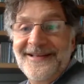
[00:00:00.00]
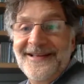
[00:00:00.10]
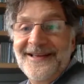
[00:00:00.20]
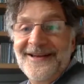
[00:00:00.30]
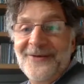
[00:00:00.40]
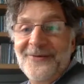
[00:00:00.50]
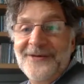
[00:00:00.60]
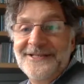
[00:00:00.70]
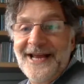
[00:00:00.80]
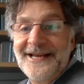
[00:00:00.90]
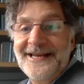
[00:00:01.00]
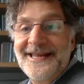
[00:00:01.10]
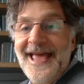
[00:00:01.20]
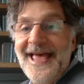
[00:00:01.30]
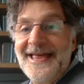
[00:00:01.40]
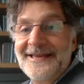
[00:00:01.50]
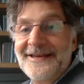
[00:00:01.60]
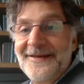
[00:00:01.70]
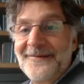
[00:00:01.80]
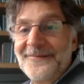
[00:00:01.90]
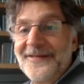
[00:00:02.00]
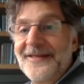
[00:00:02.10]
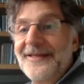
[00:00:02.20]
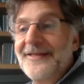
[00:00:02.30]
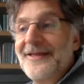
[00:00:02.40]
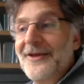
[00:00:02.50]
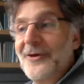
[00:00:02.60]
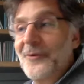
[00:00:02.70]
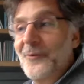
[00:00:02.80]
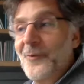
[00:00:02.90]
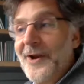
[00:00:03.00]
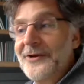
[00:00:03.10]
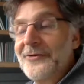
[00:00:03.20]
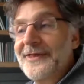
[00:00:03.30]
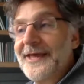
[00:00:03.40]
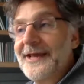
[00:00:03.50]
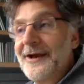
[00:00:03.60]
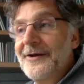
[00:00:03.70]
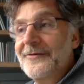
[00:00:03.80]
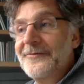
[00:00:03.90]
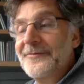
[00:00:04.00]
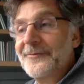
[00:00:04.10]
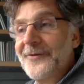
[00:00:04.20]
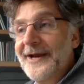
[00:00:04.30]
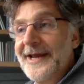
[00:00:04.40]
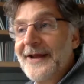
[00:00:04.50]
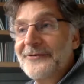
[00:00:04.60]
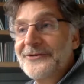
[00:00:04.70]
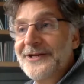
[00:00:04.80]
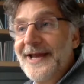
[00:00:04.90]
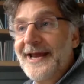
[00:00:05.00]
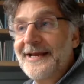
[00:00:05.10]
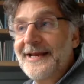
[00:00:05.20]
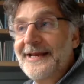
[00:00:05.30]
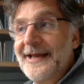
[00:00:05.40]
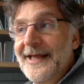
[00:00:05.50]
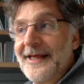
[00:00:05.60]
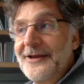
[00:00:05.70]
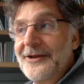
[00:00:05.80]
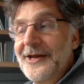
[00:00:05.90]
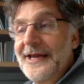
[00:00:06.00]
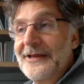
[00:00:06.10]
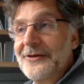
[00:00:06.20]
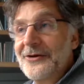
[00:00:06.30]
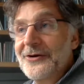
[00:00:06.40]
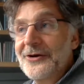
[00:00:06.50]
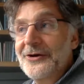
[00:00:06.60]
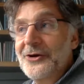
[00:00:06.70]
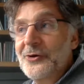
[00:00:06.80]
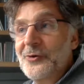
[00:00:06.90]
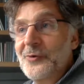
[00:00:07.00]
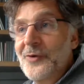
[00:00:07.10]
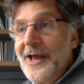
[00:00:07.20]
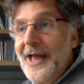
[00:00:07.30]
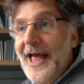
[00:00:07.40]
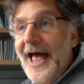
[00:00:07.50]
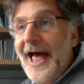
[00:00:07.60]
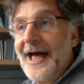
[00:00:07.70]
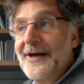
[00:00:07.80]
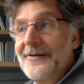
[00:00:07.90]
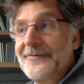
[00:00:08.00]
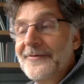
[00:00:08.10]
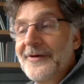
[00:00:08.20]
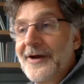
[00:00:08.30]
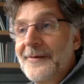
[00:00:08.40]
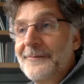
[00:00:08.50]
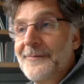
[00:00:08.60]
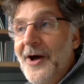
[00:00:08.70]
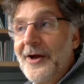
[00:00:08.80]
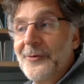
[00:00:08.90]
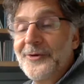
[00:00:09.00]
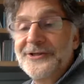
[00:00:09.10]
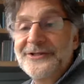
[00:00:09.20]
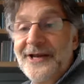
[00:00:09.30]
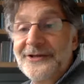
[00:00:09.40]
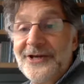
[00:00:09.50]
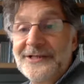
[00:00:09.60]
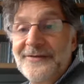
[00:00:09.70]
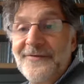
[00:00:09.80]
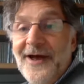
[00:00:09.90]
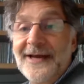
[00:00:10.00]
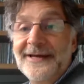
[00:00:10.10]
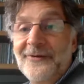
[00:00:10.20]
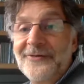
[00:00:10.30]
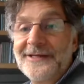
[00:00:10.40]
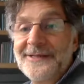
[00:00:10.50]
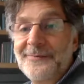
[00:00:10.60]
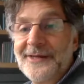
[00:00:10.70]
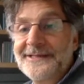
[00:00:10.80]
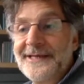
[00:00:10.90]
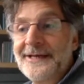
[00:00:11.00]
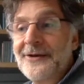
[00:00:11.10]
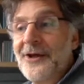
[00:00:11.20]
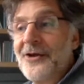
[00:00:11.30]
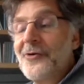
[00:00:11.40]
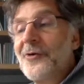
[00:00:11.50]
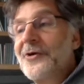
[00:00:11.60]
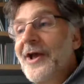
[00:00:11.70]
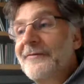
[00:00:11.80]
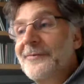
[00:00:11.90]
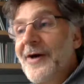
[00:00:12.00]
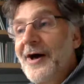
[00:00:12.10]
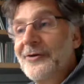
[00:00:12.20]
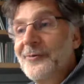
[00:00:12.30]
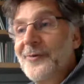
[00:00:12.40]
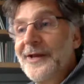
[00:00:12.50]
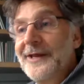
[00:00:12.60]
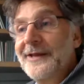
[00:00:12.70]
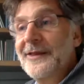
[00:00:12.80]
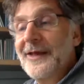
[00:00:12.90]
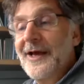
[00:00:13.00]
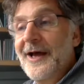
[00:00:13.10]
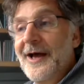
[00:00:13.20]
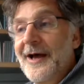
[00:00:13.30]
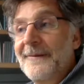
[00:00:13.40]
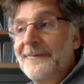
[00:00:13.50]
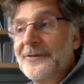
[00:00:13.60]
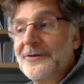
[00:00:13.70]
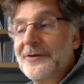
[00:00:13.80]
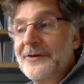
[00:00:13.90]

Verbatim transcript: you know, which, and again, when you think of rate heterogeneity, either you have a model which is unjustified and overly simplistic, or you have a model with um,